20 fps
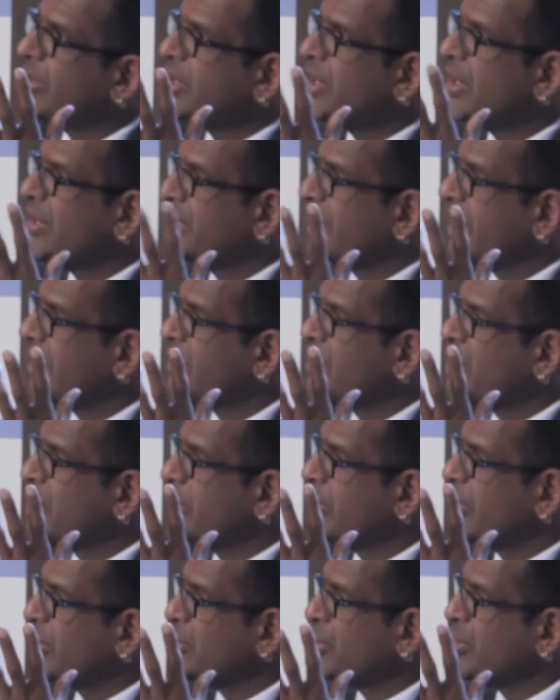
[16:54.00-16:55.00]
it's hard to get the
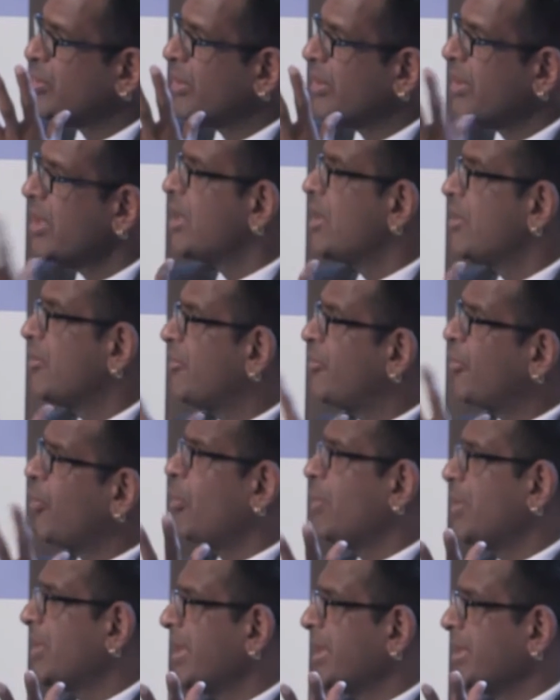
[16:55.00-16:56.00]
terminology right,
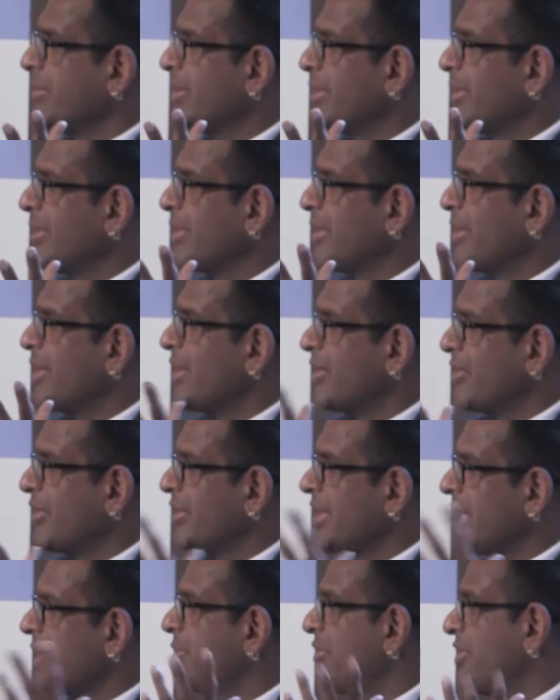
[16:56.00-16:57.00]
former Labour, the
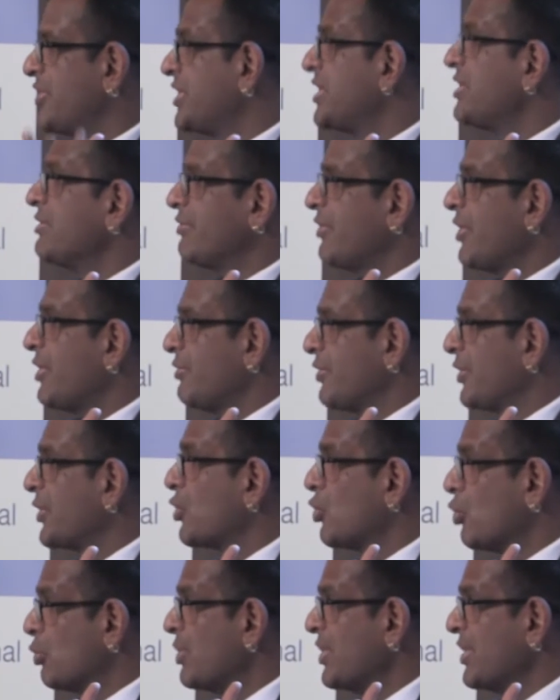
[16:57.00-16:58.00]
Labour that didn't vote for
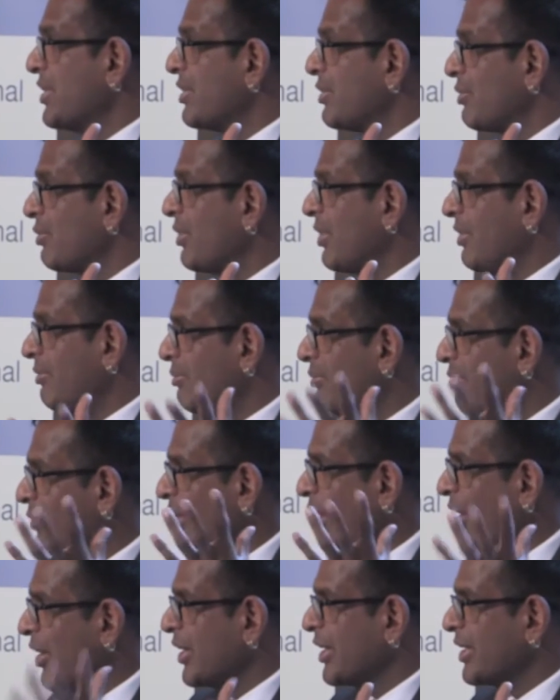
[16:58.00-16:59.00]
Corbyn were
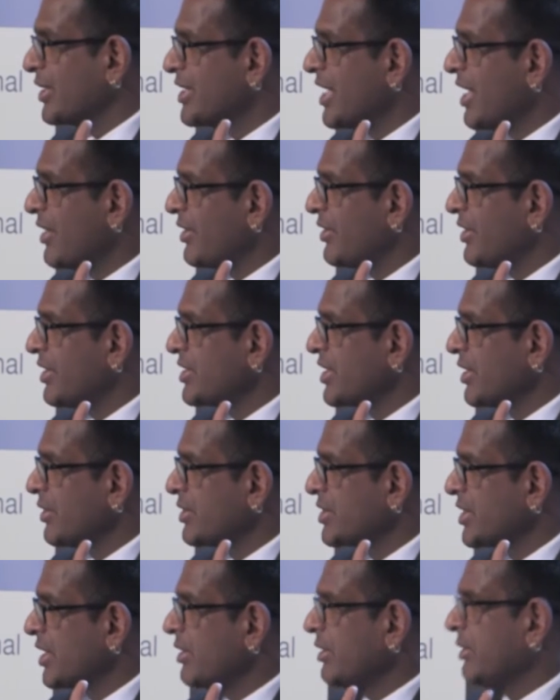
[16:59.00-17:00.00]
hunkered down in this
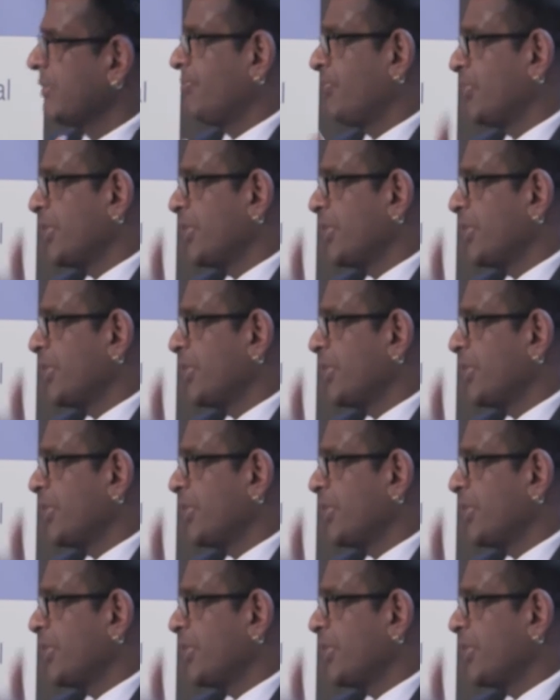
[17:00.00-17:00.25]
hotel.